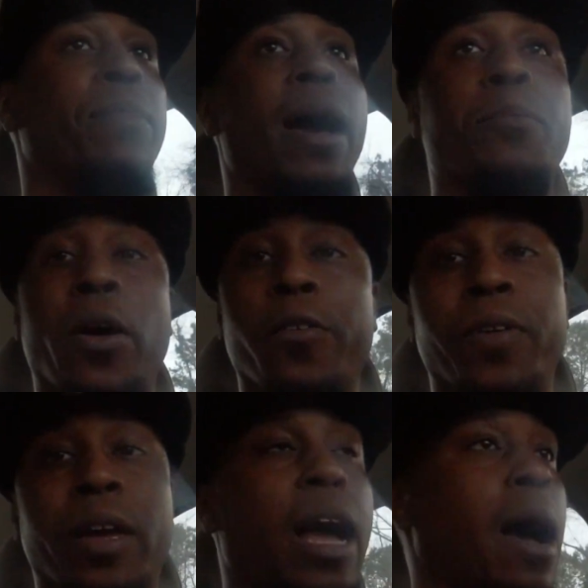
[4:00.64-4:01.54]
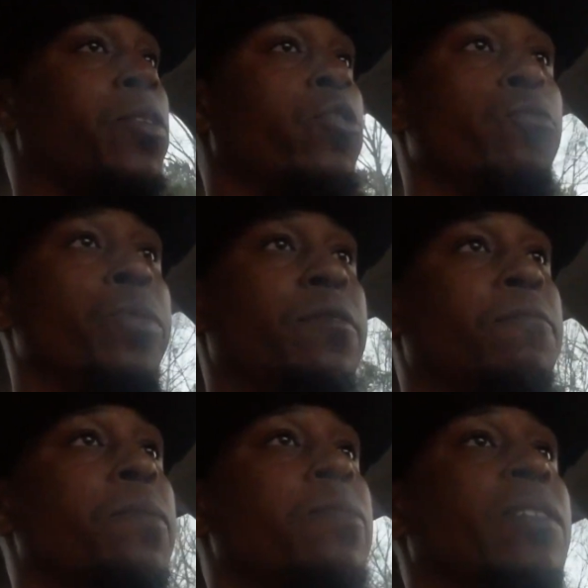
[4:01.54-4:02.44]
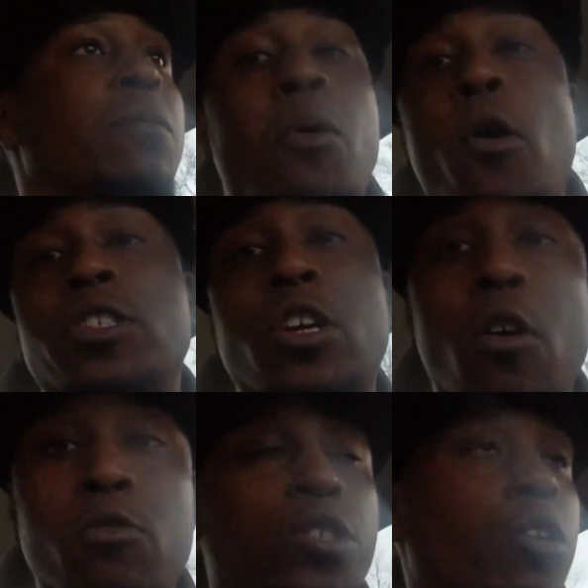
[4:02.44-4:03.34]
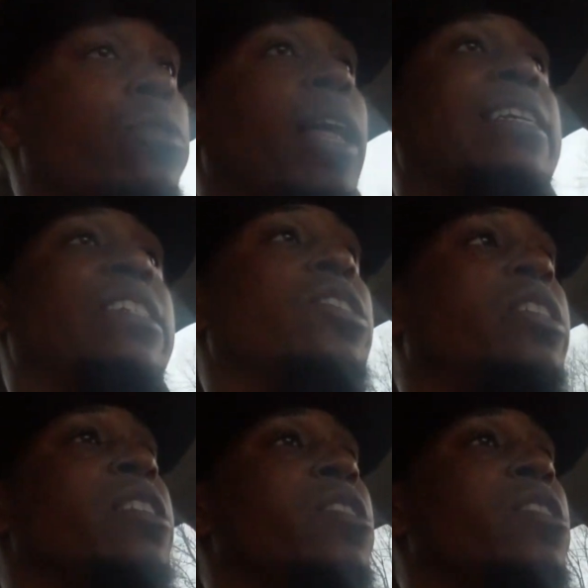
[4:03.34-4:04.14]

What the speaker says: I'm not perfect. I'm human. Boris Kodjoe, I just seen